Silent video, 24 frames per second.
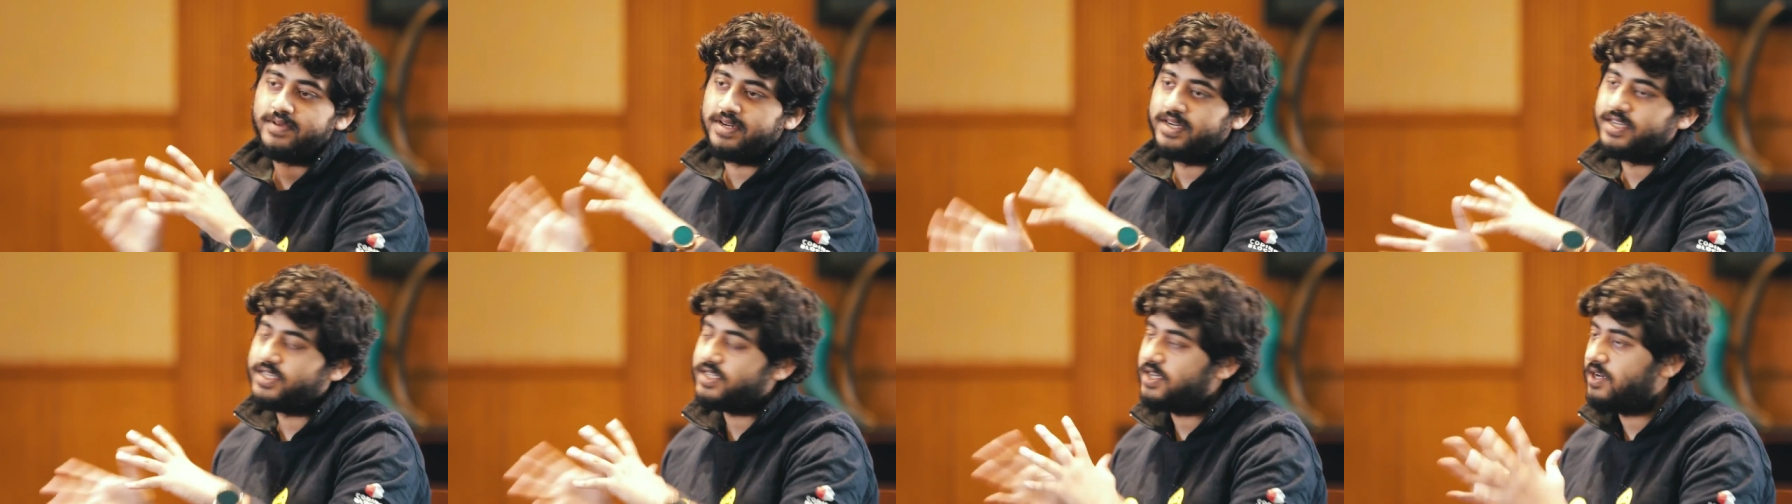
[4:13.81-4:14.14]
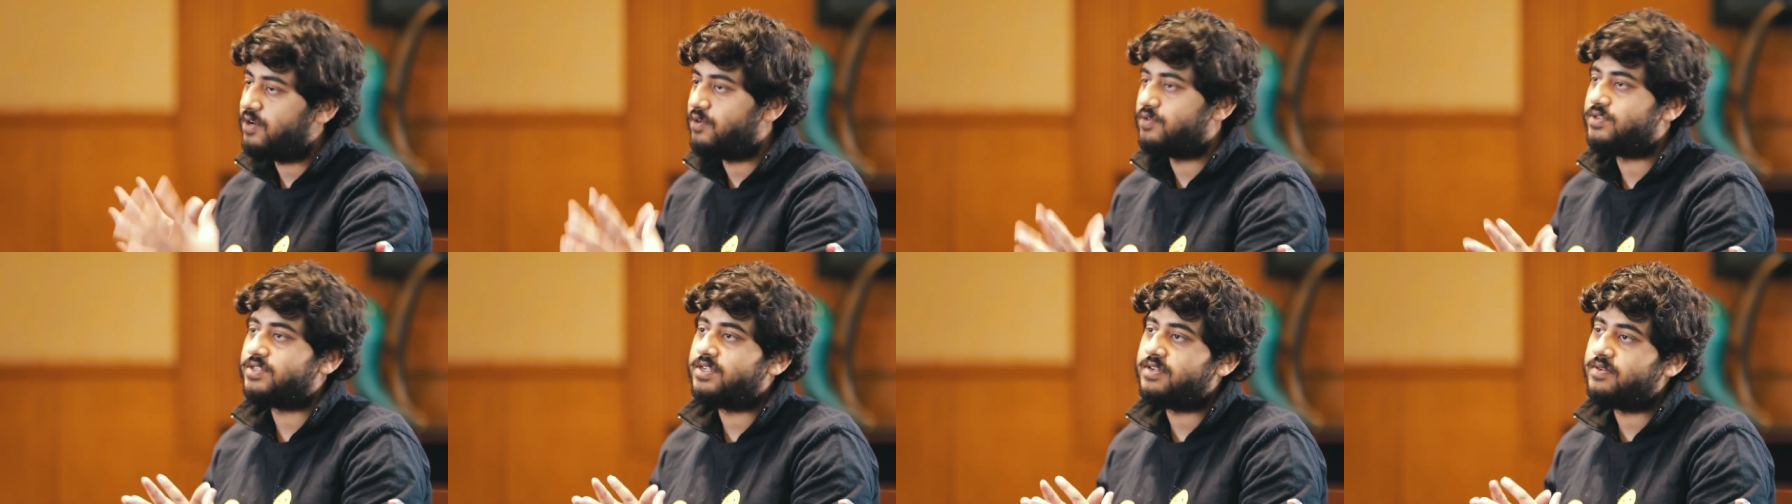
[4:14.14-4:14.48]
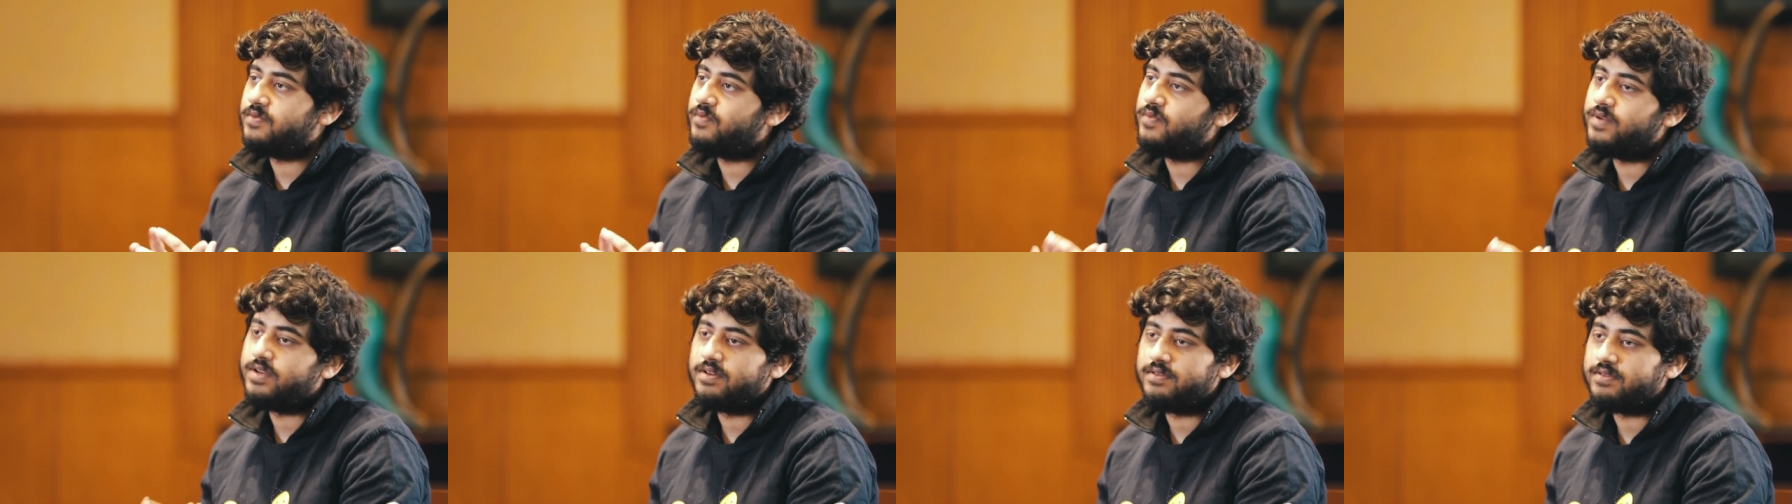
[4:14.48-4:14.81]

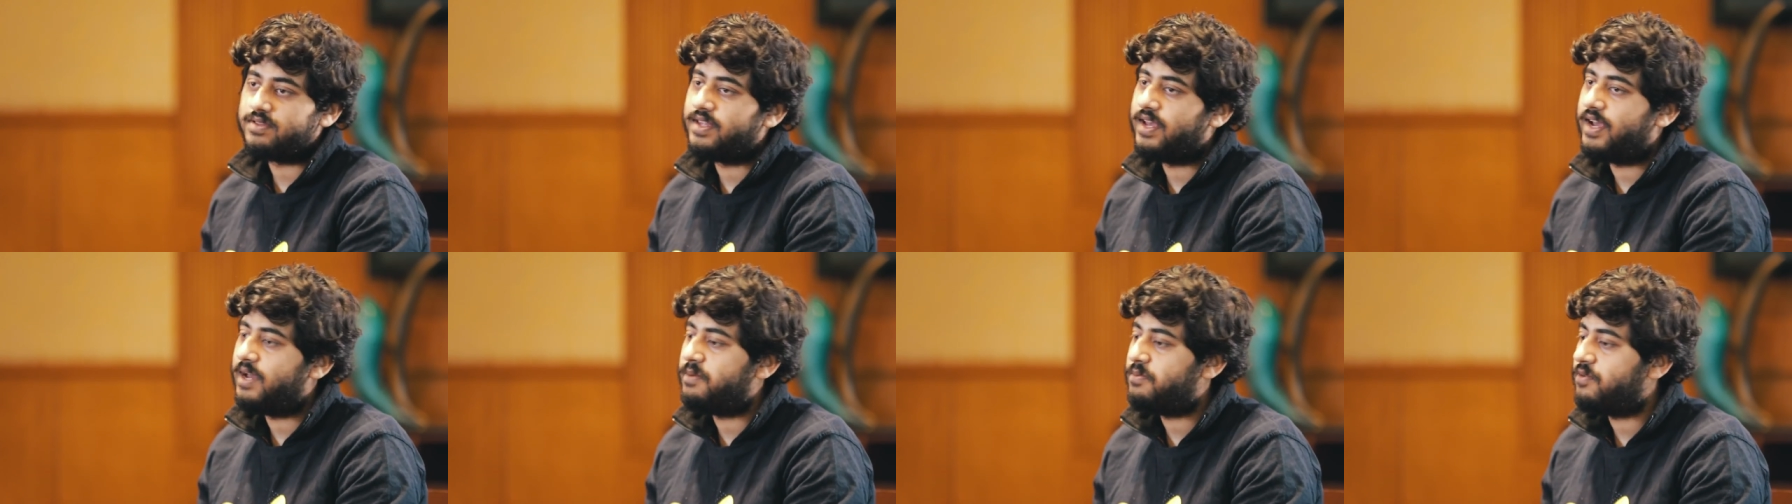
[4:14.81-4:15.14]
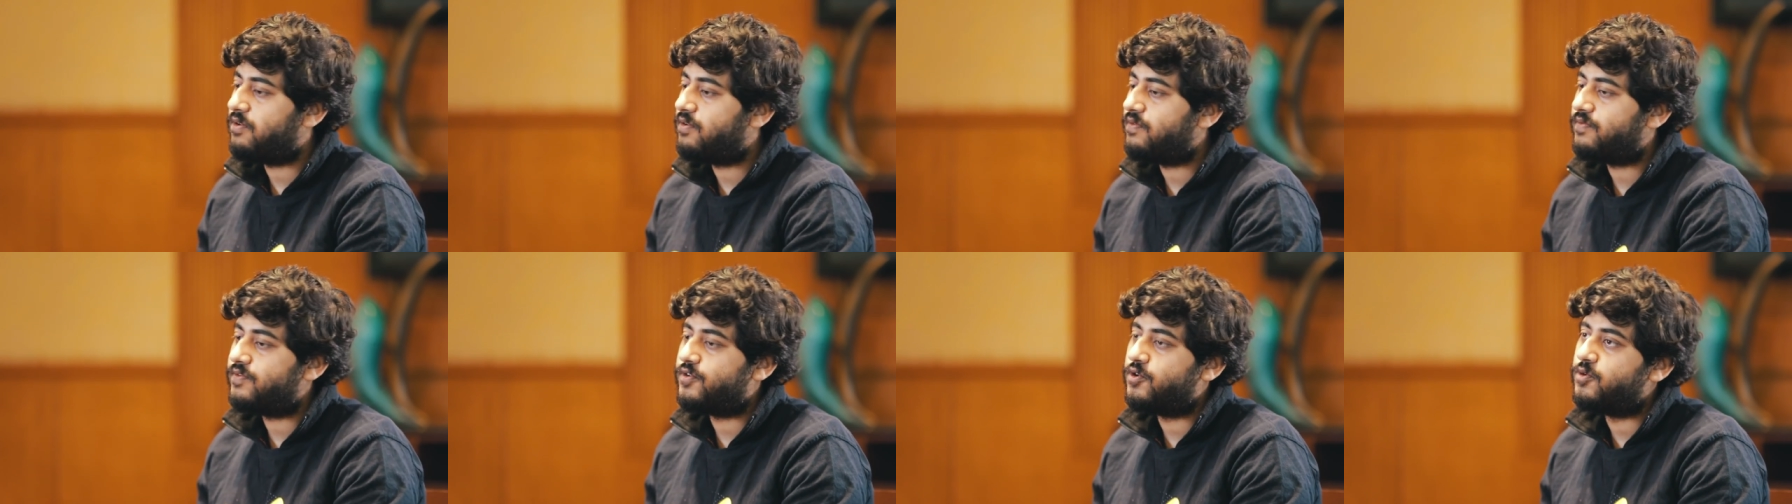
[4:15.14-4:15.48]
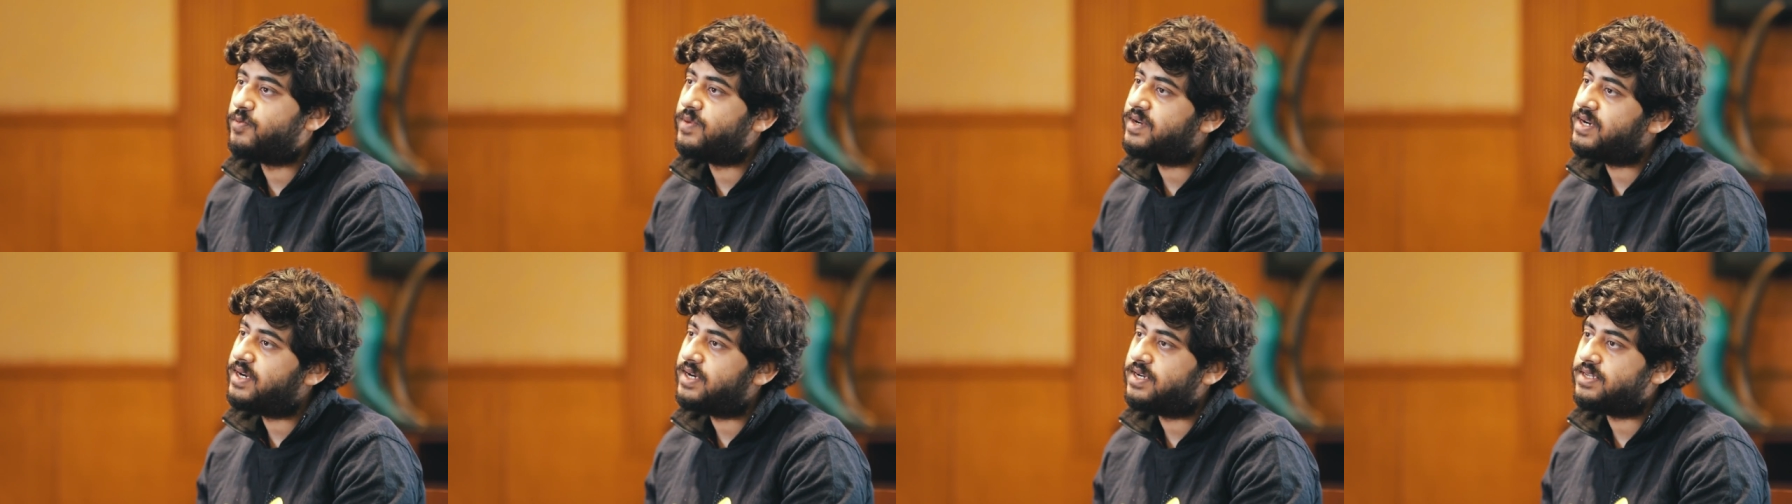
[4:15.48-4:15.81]
DigitalOcean with the help of
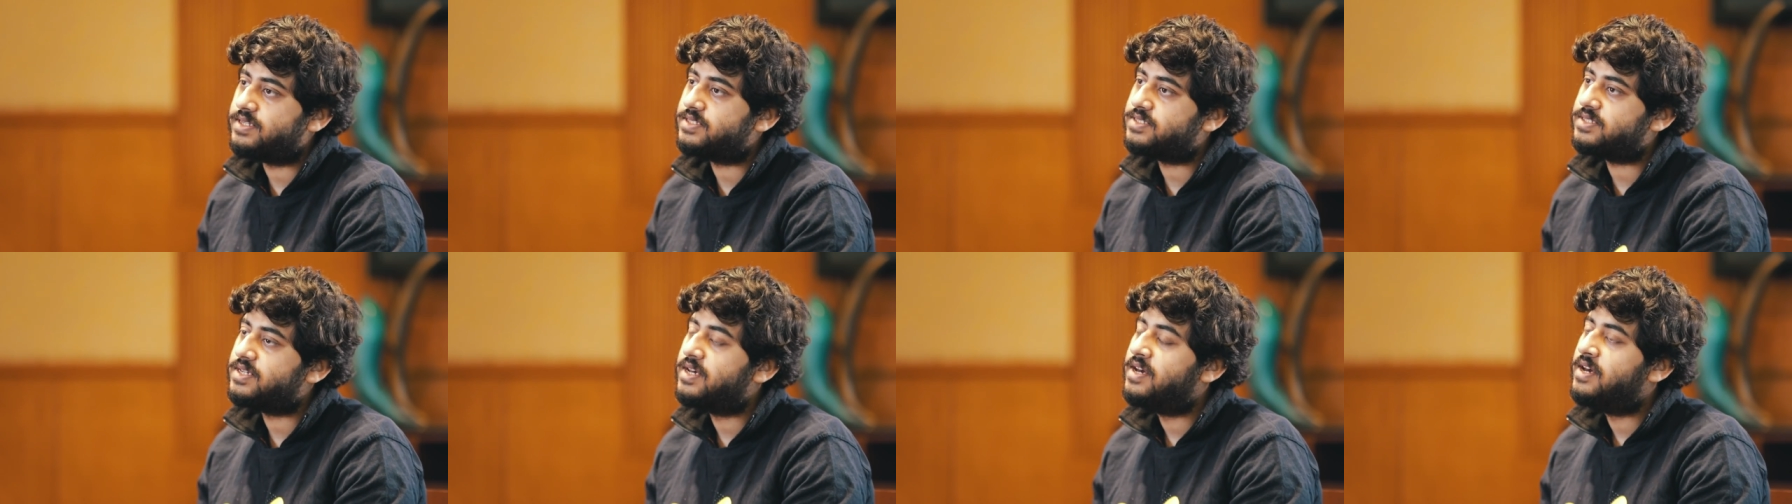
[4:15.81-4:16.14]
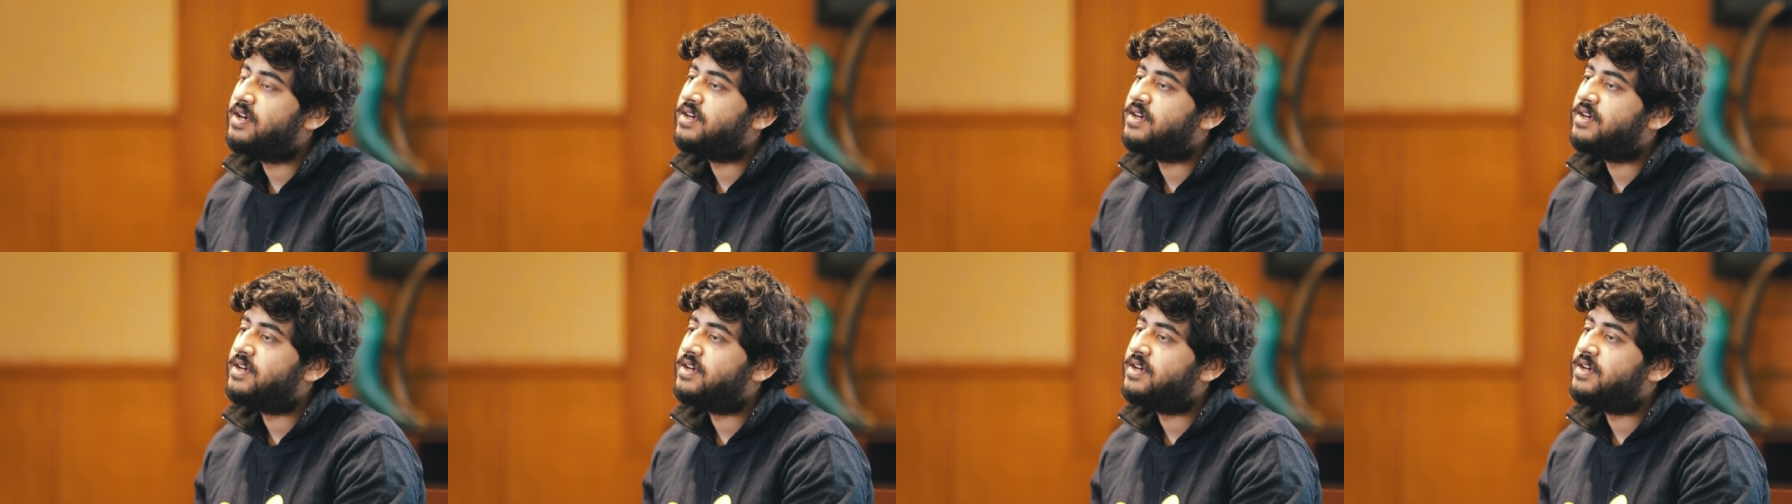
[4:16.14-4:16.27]
Kubernetes.